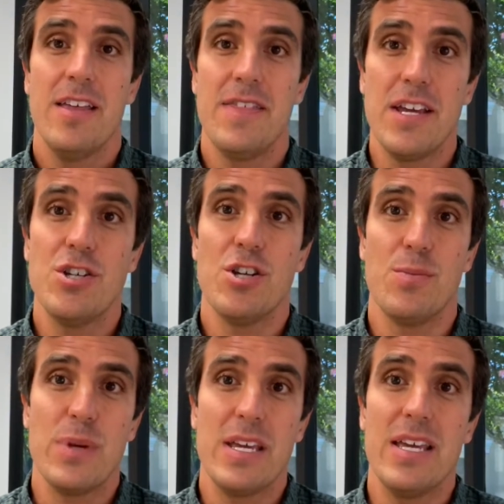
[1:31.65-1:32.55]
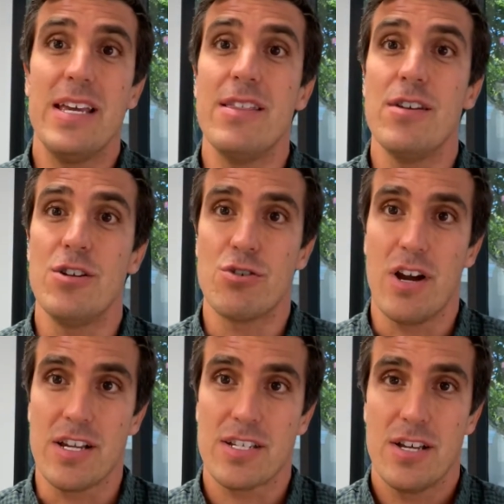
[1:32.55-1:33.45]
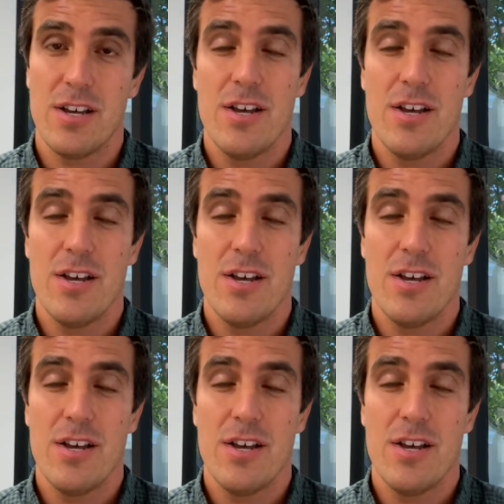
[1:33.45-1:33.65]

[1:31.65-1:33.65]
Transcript: they should be in the trust.